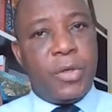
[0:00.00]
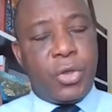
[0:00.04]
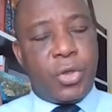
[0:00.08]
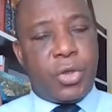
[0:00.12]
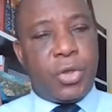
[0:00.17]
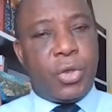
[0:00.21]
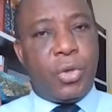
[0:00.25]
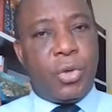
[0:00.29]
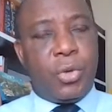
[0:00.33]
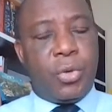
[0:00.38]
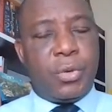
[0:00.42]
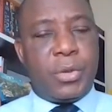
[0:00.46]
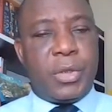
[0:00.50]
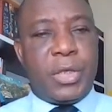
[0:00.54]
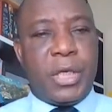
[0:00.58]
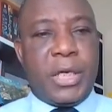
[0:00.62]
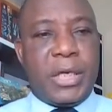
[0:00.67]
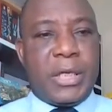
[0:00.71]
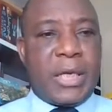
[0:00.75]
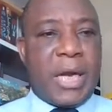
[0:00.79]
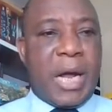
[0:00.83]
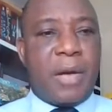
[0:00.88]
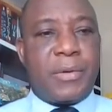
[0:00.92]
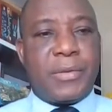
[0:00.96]
to
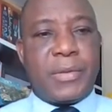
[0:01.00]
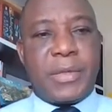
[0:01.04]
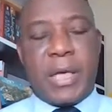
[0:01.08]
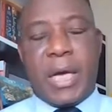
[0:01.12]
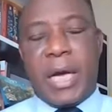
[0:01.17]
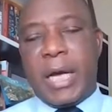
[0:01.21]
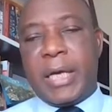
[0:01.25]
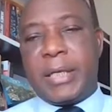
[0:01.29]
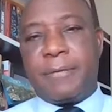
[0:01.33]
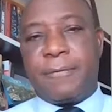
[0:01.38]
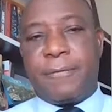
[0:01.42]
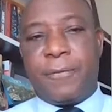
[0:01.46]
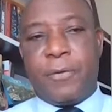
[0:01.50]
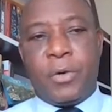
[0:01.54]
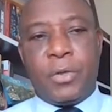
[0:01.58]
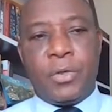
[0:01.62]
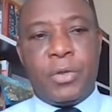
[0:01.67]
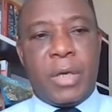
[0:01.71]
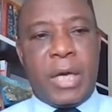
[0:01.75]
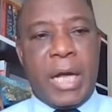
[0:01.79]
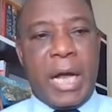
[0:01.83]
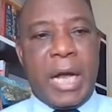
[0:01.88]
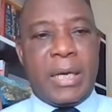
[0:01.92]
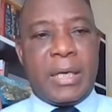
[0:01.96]
the downside for
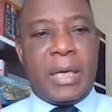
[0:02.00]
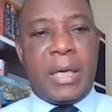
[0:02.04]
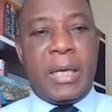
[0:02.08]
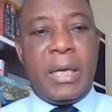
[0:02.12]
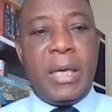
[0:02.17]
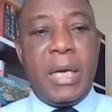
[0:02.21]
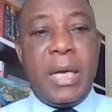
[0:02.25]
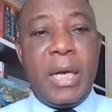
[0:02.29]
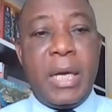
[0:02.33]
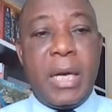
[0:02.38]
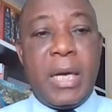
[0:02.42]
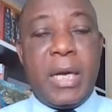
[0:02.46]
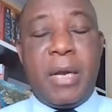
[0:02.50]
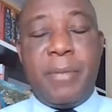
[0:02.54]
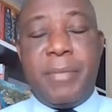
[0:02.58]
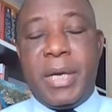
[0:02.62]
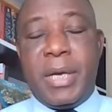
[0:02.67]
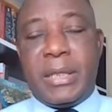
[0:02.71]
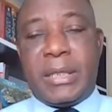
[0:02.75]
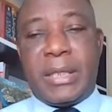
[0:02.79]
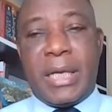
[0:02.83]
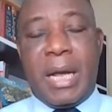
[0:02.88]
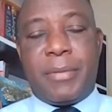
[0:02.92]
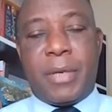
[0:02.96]
Uganda. In the
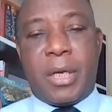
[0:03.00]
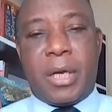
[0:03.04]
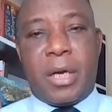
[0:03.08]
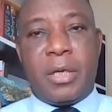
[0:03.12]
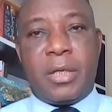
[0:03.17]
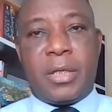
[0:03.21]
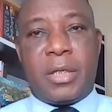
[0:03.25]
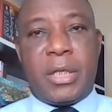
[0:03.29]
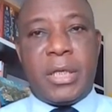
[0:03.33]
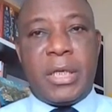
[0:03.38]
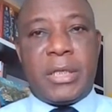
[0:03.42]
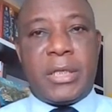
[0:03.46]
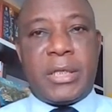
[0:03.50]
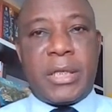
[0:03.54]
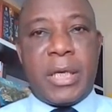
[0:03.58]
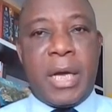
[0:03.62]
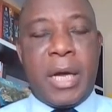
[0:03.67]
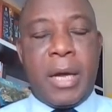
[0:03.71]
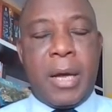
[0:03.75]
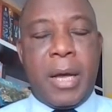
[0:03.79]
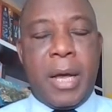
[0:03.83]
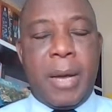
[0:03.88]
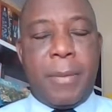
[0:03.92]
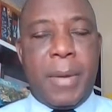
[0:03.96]
meantime, the country's
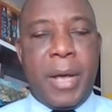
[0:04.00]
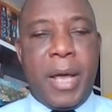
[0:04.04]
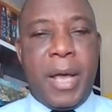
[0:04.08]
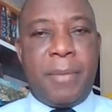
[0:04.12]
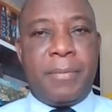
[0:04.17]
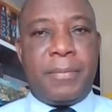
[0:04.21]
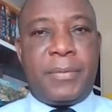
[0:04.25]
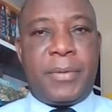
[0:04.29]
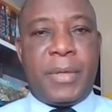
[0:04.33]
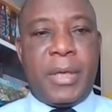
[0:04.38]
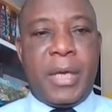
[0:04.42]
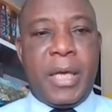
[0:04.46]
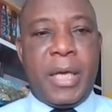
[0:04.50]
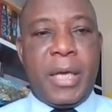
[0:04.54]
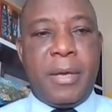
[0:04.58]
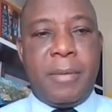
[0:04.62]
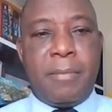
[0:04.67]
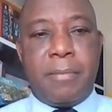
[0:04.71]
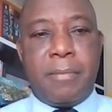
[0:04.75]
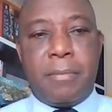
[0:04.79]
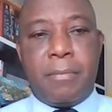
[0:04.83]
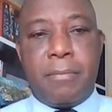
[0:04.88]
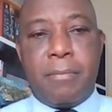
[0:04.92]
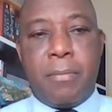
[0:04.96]

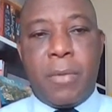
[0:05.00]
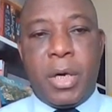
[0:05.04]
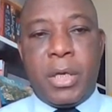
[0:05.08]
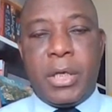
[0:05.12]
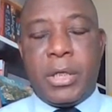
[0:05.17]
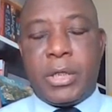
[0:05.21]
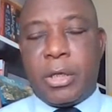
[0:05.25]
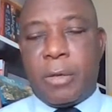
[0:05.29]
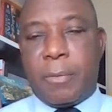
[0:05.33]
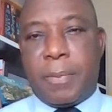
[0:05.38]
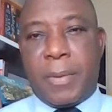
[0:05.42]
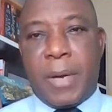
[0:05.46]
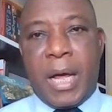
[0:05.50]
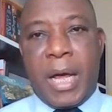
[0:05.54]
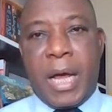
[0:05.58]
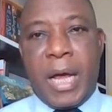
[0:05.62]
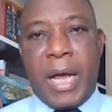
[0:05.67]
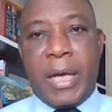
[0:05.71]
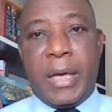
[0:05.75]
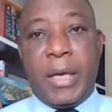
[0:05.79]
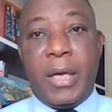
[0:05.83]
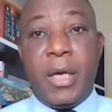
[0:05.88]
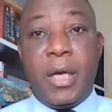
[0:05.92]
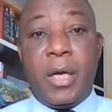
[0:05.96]
M3 money
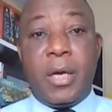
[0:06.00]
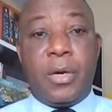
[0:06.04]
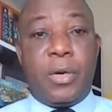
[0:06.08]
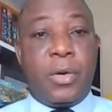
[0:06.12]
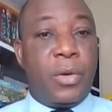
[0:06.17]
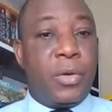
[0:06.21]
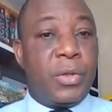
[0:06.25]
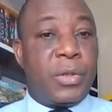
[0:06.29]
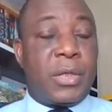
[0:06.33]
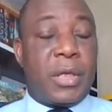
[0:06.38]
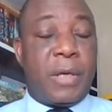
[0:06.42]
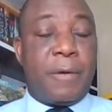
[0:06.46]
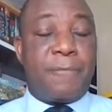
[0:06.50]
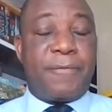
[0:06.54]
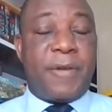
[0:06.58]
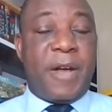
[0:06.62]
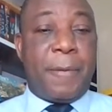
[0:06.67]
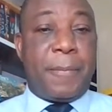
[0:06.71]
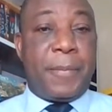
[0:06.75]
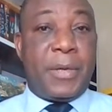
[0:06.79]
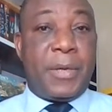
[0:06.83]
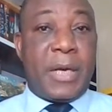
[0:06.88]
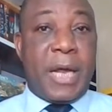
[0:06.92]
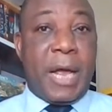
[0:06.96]
supply rose
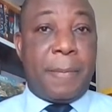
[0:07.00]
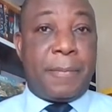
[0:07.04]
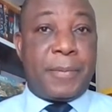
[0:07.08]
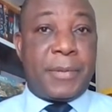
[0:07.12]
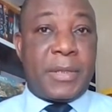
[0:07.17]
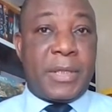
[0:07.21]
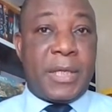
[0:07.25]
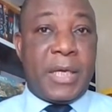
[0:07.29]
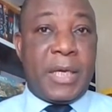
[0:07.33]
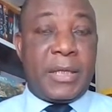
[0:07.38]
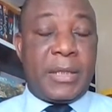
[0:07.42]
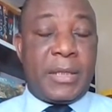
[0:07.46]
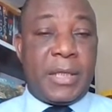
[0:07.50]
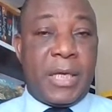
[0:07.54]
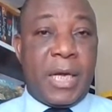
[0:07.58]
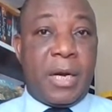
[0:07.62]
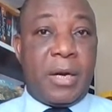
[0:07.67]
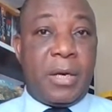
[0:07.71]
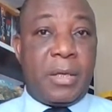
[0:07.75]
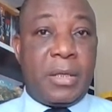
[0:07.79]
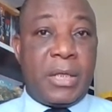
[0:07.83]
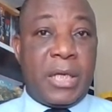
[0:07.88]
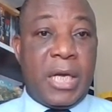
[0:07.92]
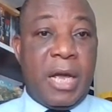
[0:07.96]
5.9%
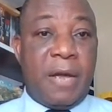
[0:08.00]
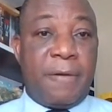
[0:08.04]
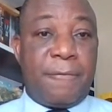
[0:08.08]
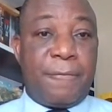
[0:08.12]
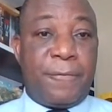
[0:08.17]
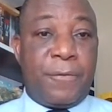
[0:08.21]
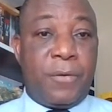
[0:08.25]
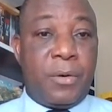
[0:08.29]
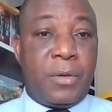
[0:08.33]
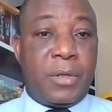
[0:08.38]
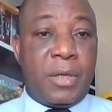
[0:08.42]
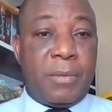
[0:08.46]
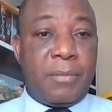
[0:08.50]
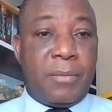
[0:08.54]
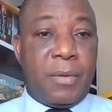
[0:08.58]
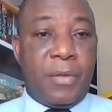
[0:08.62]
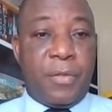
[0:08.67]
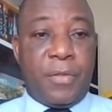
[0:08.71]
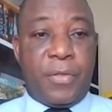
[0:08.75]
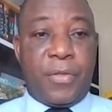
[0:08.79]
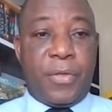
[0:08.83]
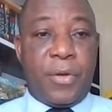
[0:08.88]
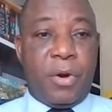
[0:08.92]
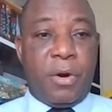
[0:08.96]
year on year for the
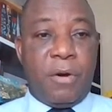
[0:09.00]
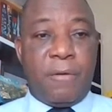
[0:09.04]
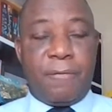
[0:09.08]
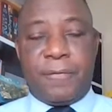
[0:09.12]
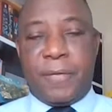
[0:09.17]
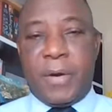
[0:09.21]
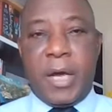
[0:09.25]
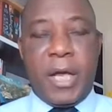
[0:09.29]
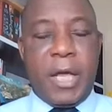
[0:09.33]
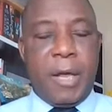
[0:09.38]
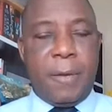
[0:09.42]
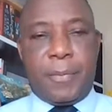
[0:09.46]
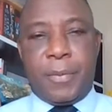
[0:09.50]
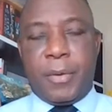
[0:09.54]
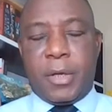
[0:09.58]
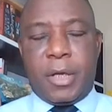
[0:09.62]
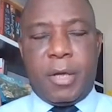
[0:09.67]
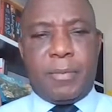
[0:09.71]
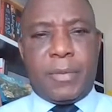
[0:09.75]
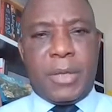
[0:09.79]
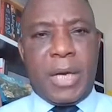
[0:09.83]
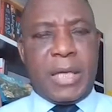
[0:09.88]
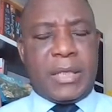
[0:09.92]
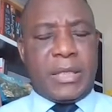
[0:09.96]
month of April.
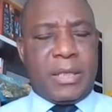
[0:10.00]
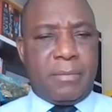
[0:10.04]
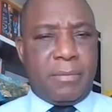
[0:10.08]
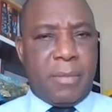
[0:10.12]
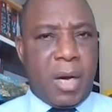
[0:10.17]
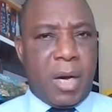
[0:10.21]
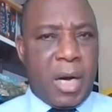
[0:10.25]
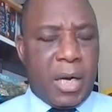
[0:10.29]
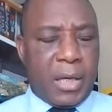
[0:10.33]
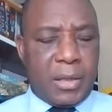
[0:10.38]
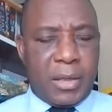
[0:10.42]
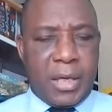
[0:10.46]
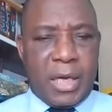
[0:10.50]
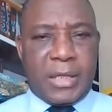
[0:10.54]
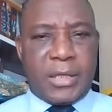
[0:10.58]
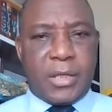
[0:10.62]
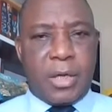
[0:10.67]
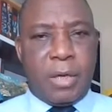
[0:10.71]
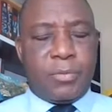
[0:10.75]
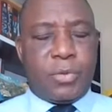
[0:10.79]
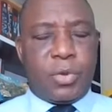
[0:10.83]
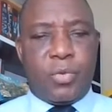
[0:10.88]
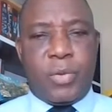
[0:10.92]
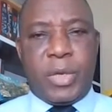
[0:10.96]
Keep that in mind. Let's
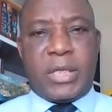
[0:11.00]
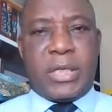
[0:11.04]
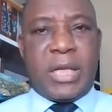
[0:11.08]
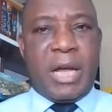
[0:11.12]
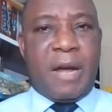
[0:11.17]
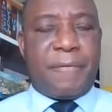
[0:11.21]
come to West